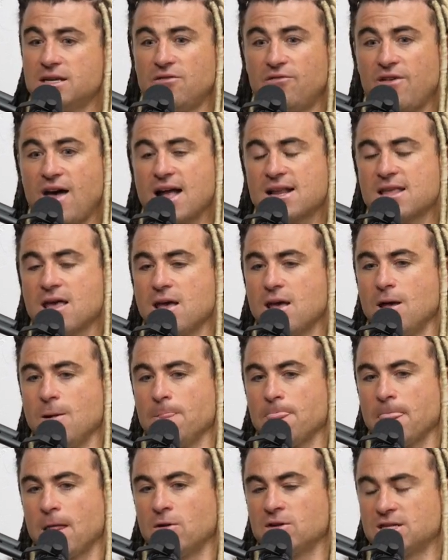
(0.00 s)
In fact,
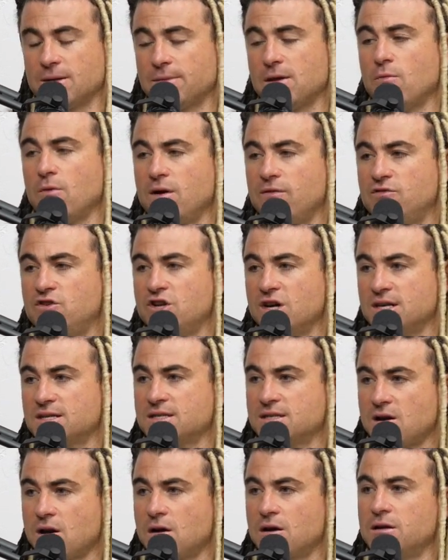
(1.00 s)
something we've just
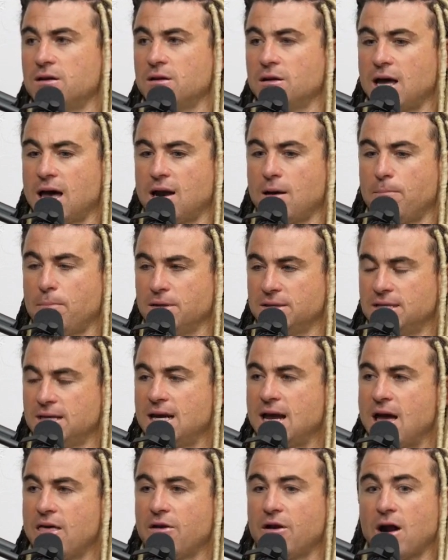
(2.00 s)
started to kind of put
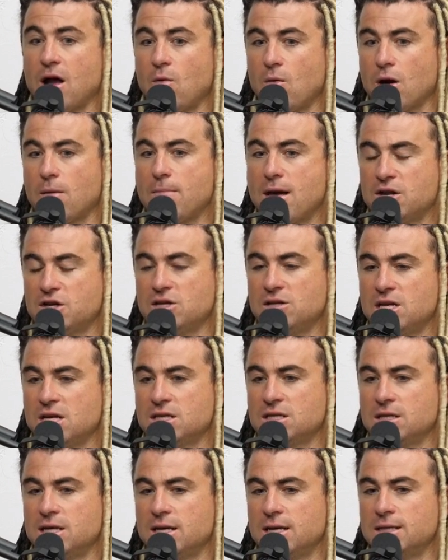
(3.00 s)
together, and I want to mention
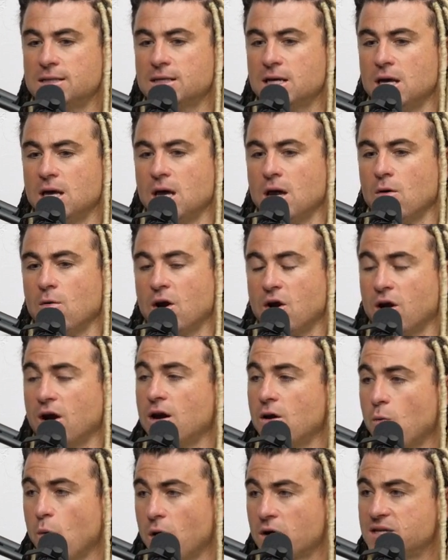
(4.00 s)
this, is we
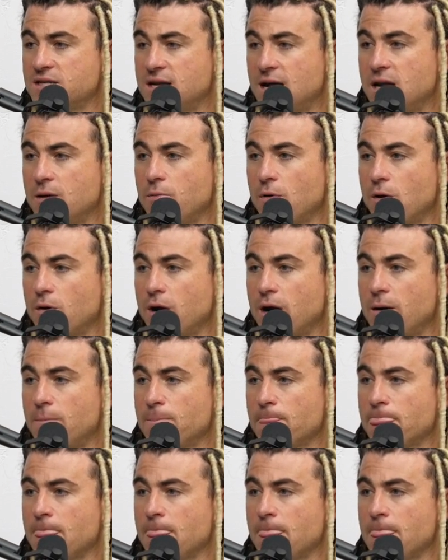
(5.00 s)
created a work study program.